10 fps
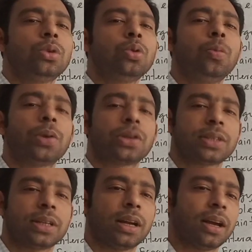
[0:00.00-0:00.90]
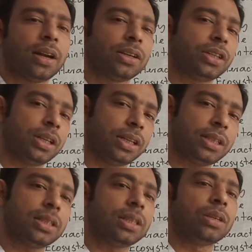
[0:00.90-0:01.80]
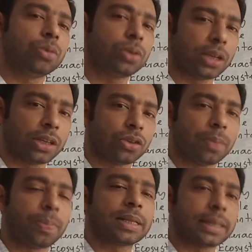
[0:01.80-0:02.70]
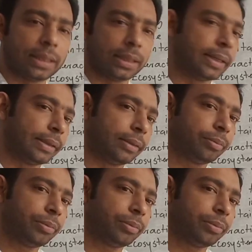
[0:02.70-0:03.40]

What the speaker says: 2% energy is used, actually passing there.